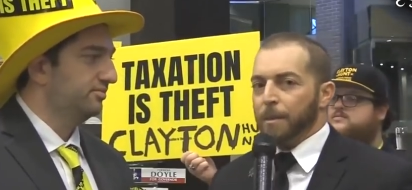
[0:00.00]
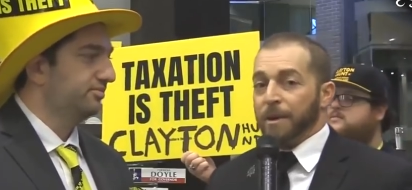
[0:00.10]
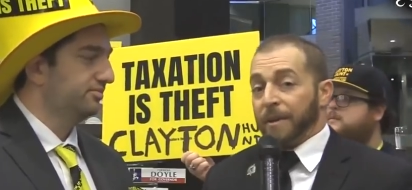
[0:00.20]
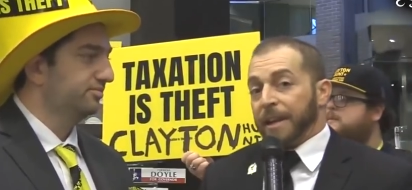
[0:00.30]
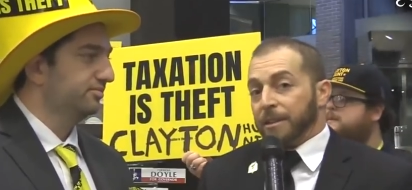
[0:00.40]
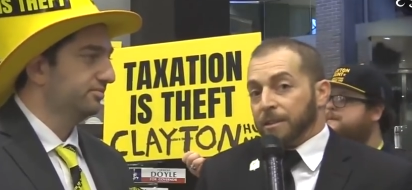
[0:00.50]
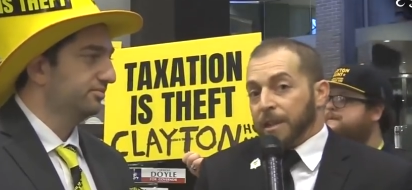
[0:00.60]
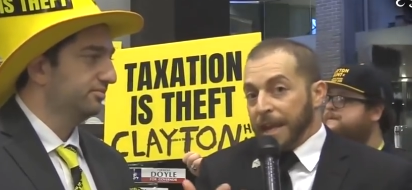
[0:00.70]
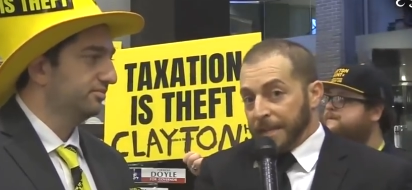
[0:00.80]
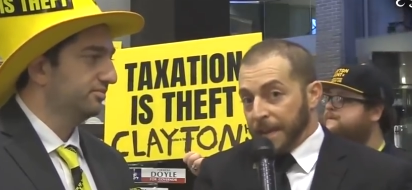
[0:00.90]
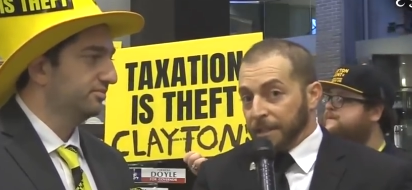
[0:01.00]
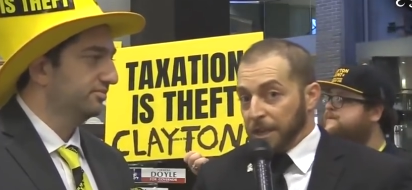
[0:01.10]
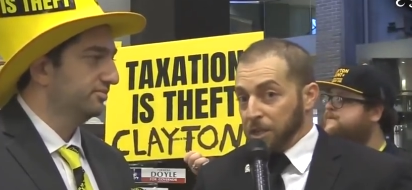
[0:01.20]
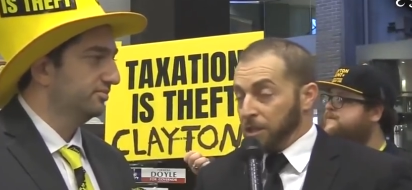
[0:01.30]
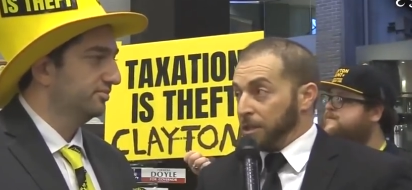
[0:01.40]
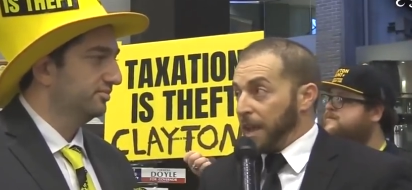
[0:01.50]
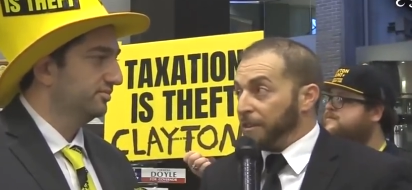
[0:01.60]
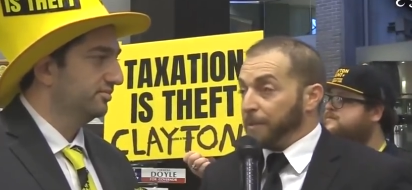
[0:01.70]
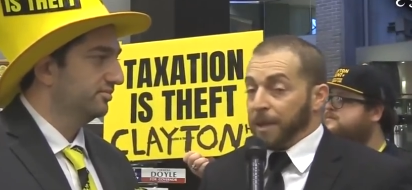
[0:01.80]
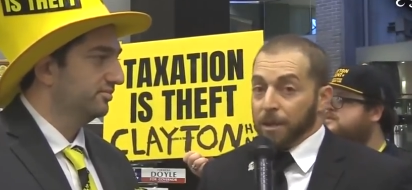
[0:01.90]
Speaker 1: But if I can say taxation is
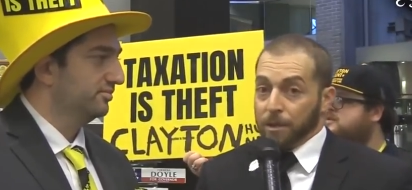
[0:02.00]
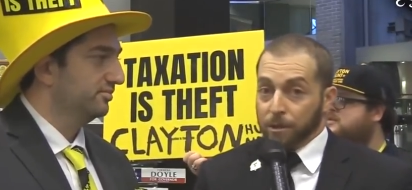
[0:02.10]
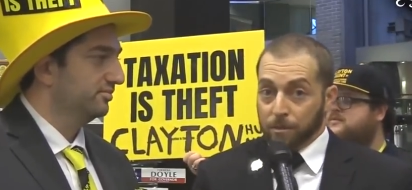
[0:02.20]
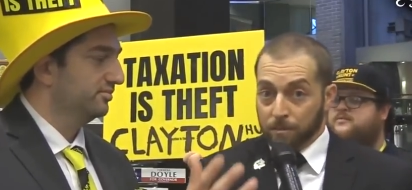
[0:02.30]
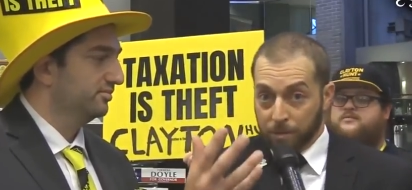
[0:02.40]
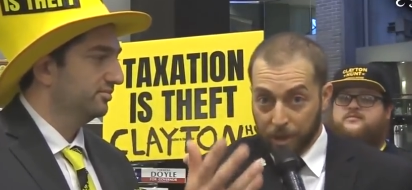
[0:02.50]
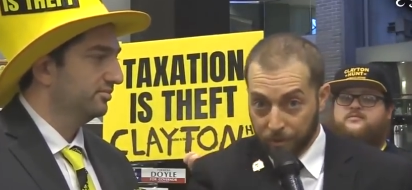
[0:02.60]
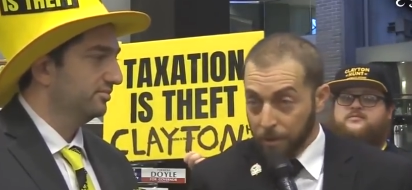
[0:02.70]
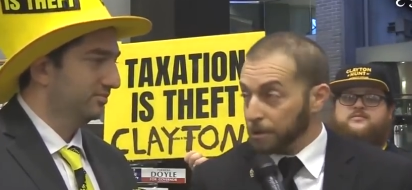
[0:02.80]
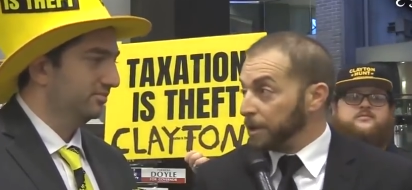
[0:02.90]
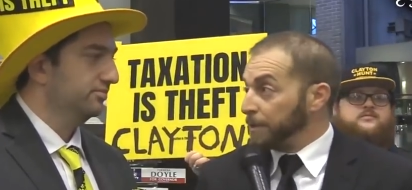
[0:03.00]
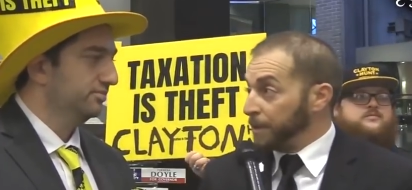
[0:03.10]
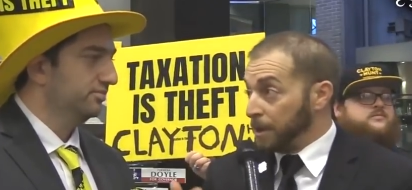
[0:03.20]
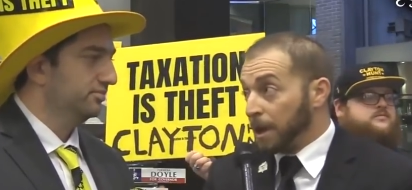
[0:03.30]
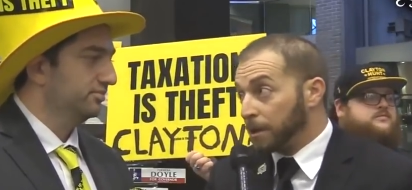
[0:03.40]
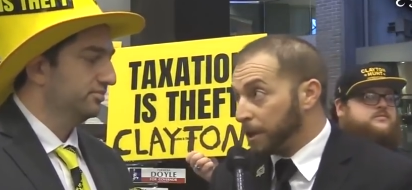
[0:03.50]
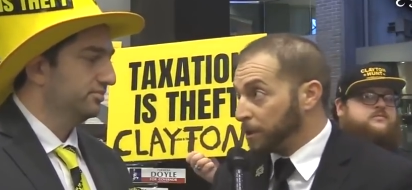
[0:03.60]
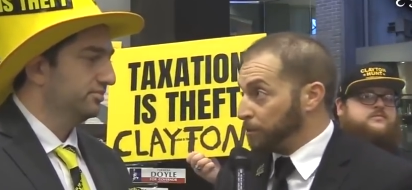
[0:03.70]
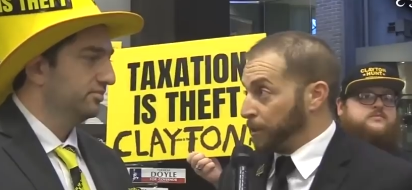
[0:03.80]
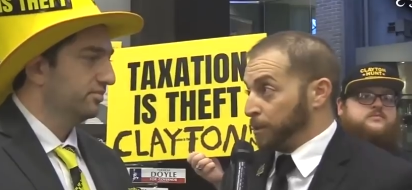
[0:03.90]
theft because self ownership and the non
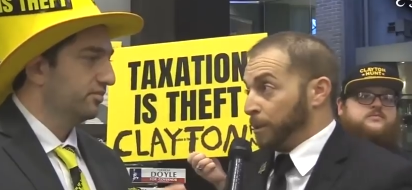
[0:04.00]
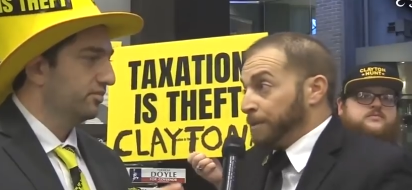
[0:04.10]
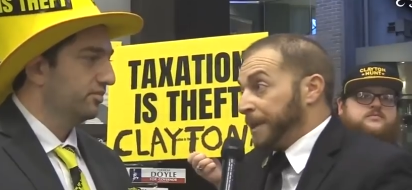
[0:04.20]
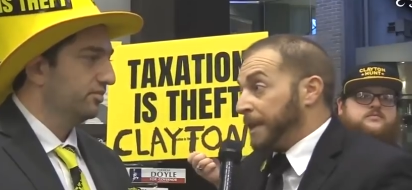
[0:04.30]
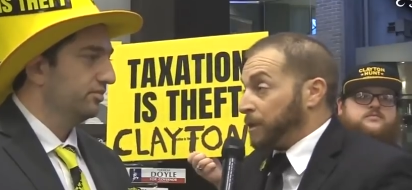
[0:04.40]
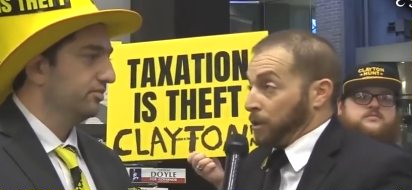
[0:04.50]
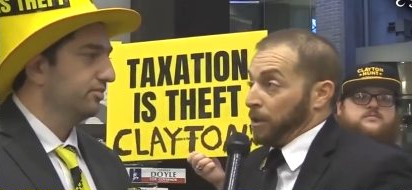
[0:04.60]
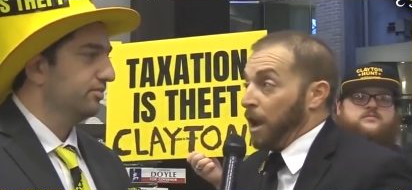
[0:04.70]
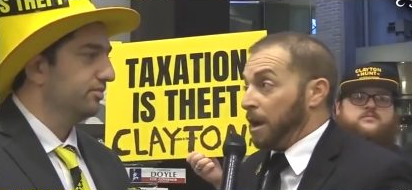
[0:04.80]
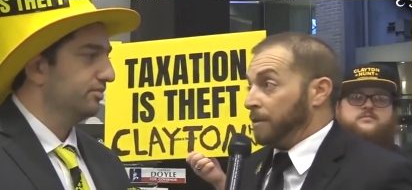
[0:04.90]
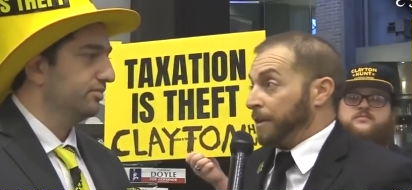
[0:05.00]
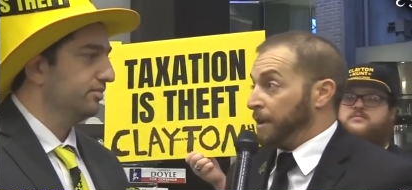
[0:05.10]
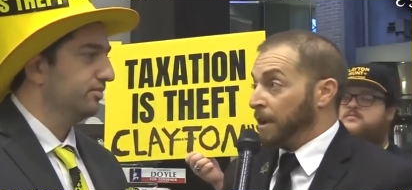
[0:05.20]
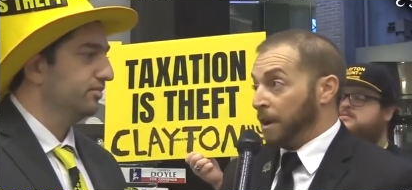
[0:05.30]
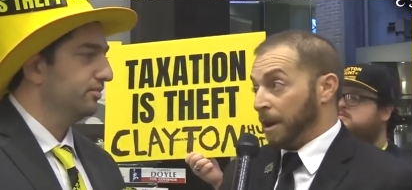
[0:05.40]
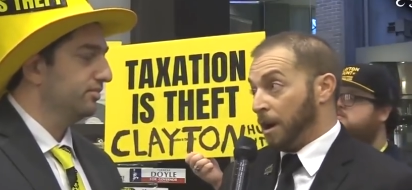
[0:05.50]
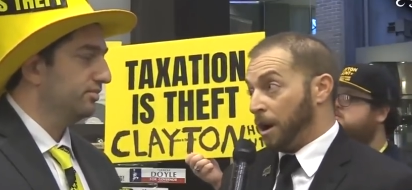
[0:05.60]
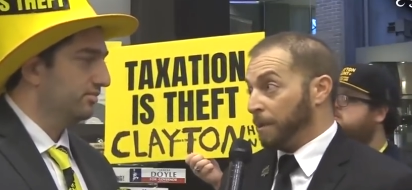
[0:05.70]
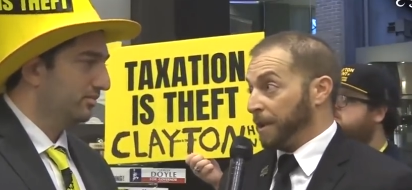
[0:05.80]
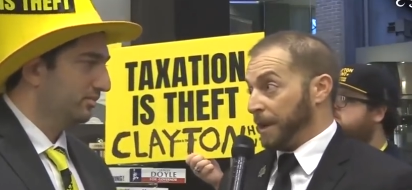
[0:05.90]
aggression principle, peace, love, and, and
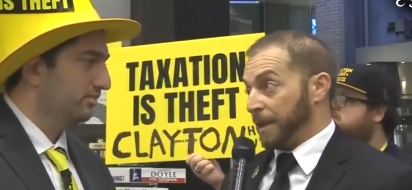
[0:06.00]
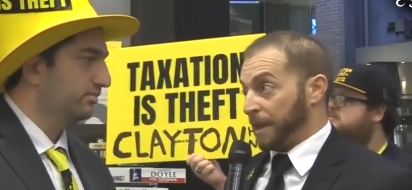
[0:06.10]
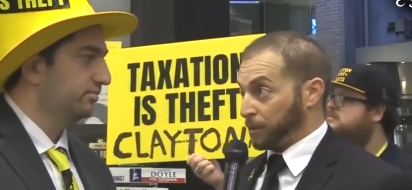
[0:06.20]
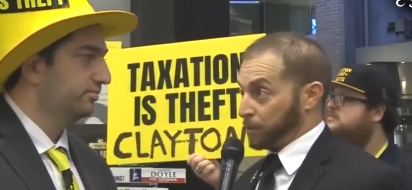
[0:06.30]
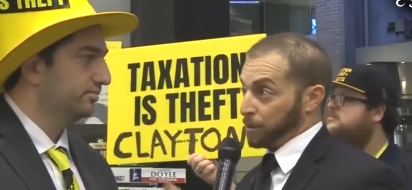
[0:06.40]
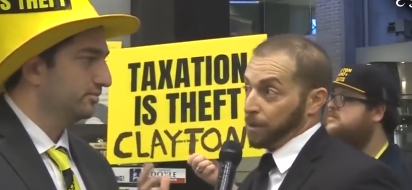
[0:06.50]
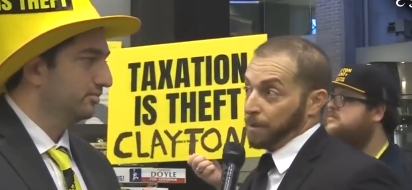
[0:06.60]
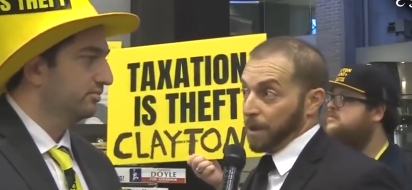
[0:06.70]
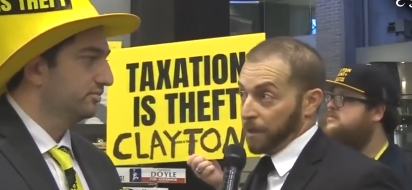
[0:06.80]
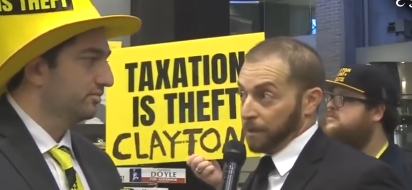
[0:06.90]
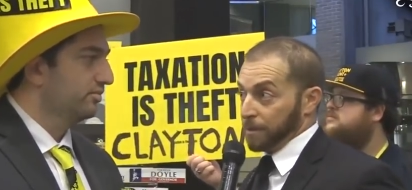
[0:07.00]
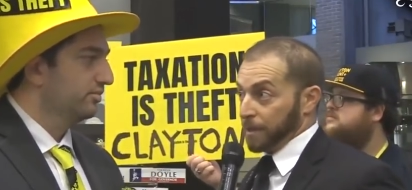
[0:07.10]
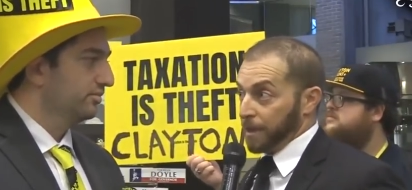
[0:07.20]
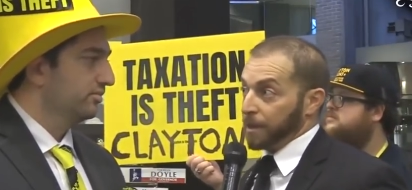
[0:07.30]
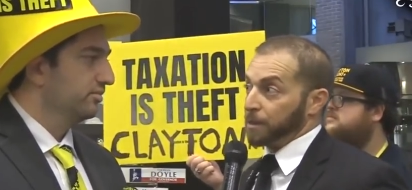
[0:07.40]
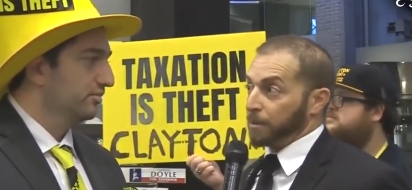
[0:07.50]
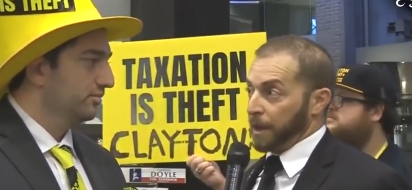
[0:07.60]
harmony, and that's what's really behind libertarianism,